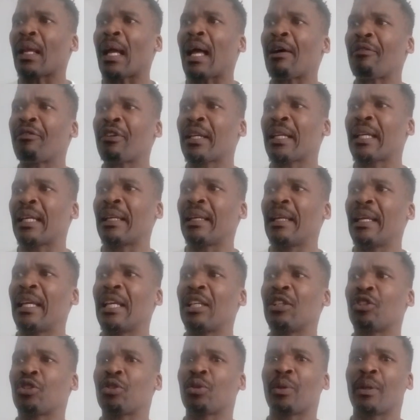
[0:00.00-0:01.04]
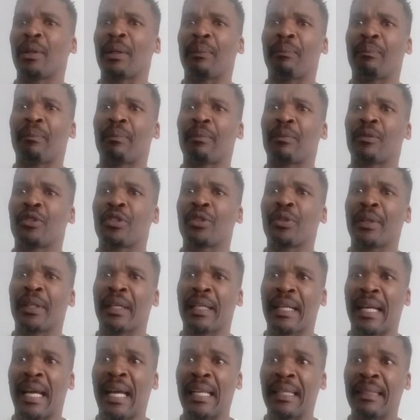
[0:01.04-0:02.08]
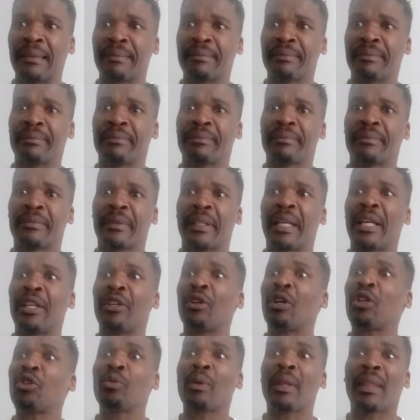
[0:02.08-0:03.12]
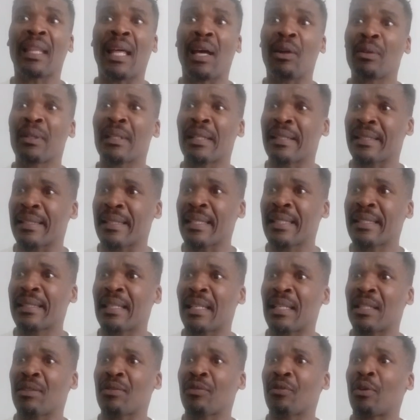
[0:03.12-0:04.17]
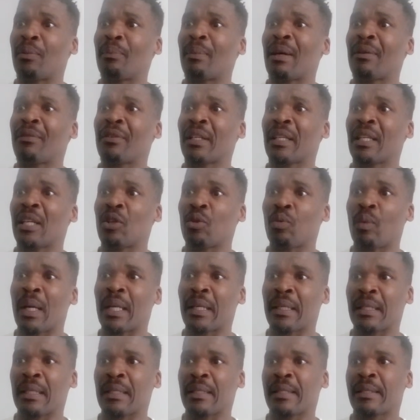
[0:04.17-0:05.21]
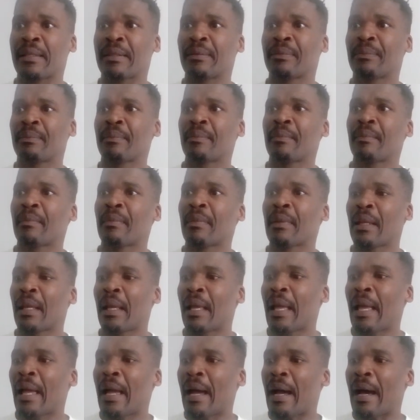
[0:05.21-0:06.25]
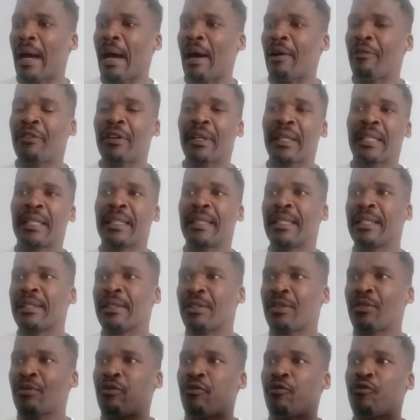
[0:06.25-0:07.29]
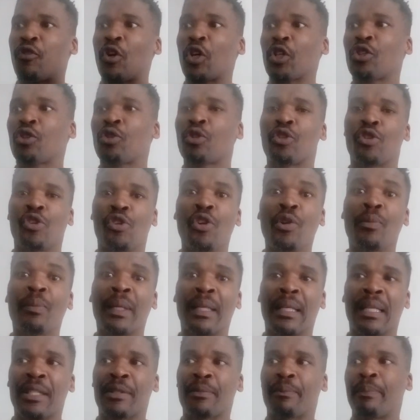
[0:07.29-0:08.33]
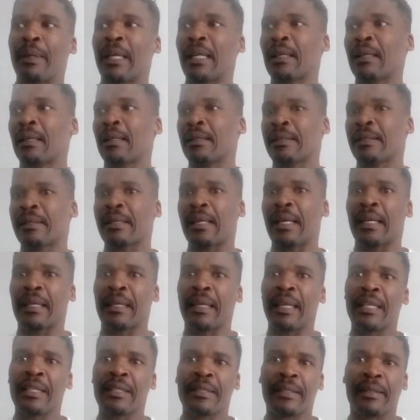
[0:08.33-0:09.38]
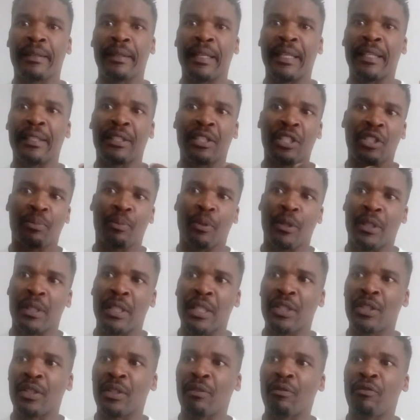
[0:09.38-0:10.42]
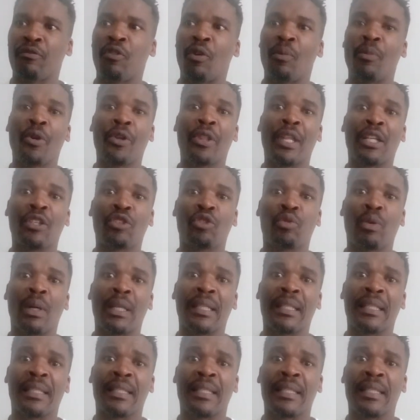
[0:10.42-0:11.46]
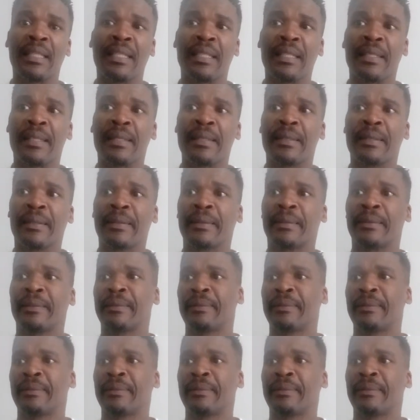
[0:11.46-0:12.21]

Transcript: African land through the gun, and not without resistance from African warriors. Africans fought numerous battles against land dispossession for more than 200 years,